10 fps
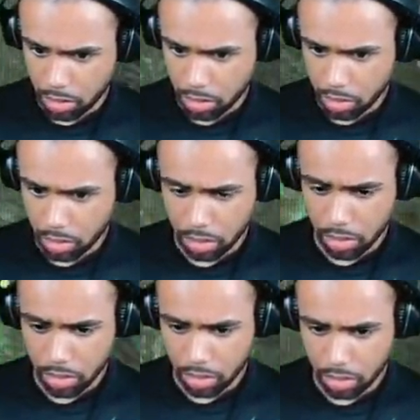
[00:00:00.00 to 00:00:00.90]

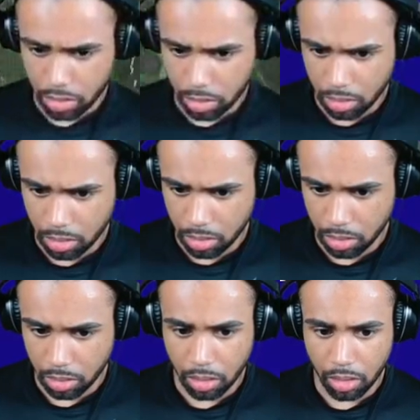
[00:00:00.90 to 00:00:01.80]

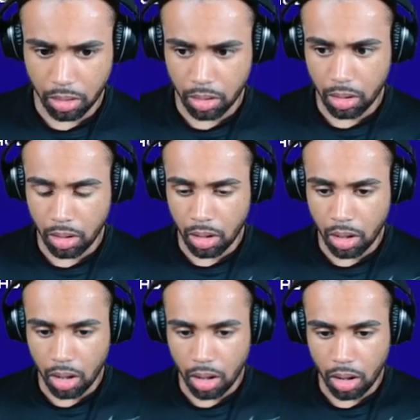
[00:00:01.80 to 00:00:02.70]

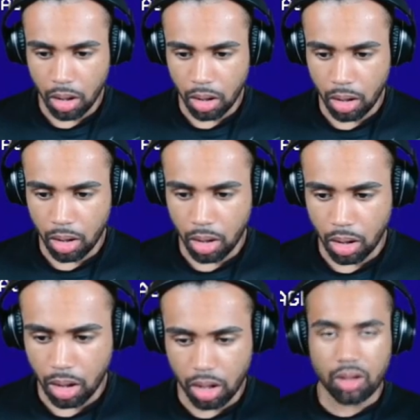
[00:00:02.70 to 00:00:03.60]

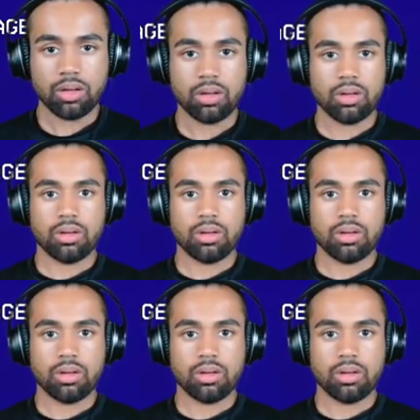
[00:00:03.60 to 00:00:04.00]
(no one is talking)